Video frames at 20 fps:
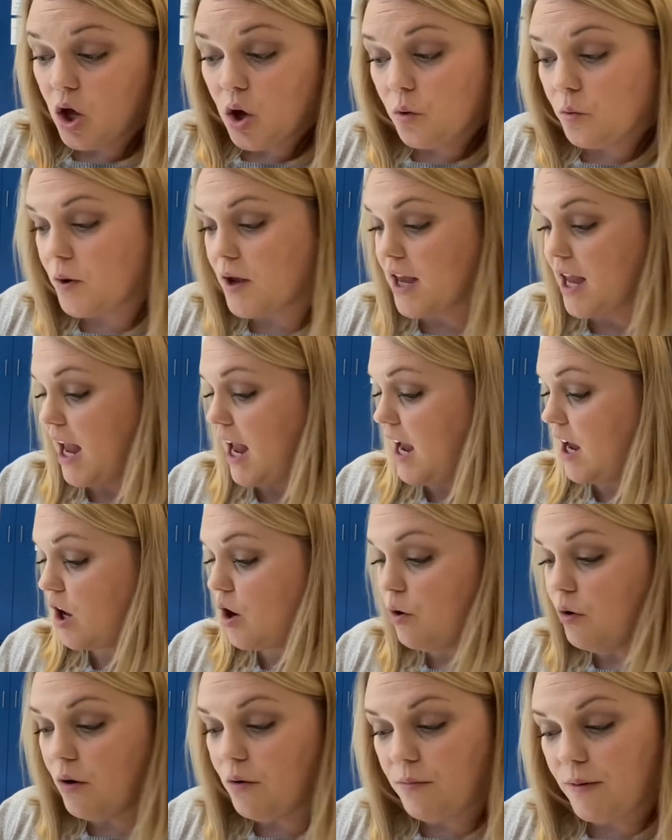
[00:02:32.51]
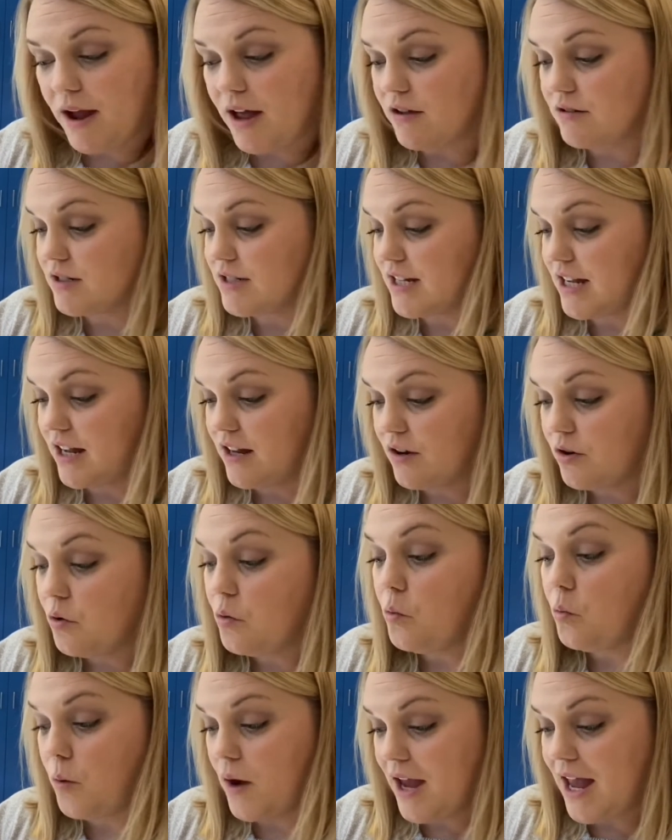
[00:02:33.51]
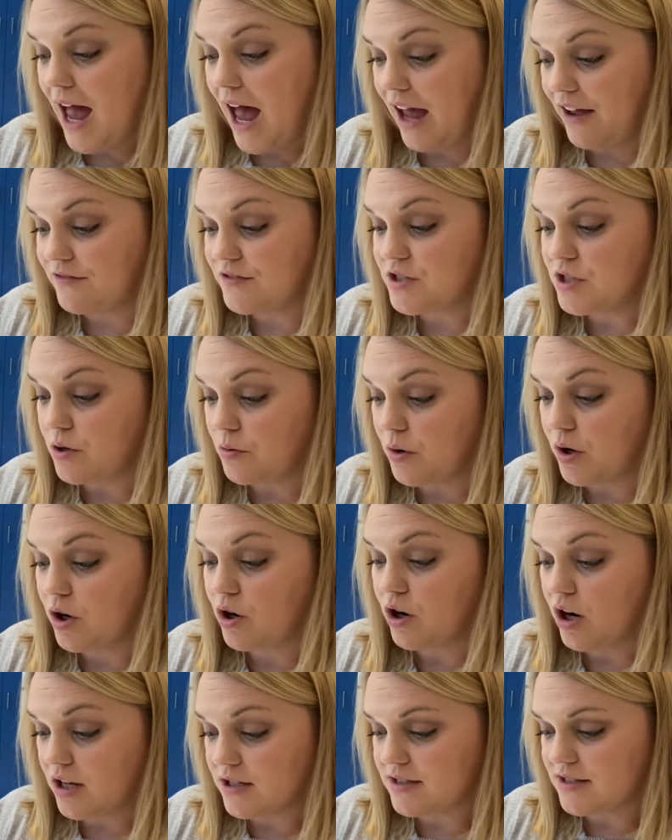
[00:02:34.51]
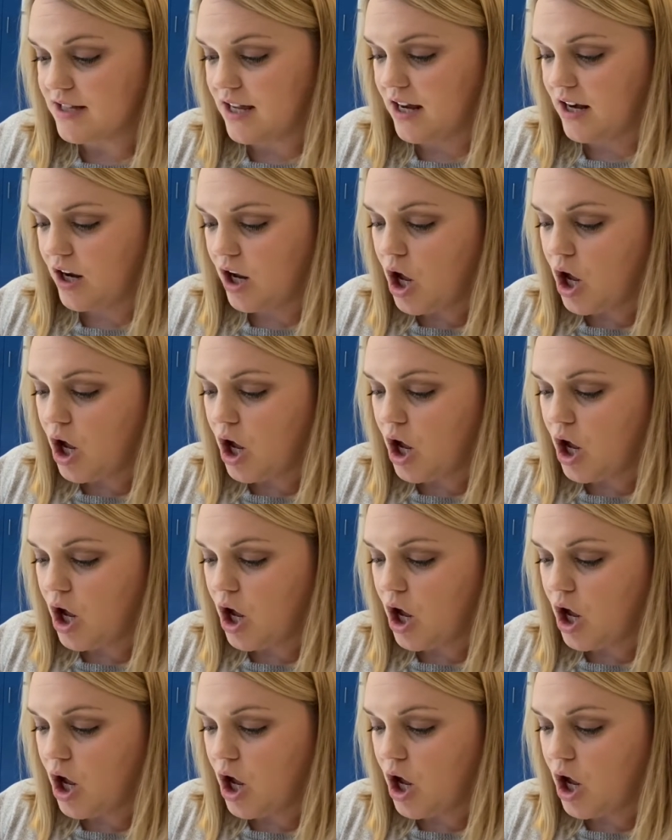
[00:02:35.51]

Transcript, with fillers: We can't go around it. We have to go across it.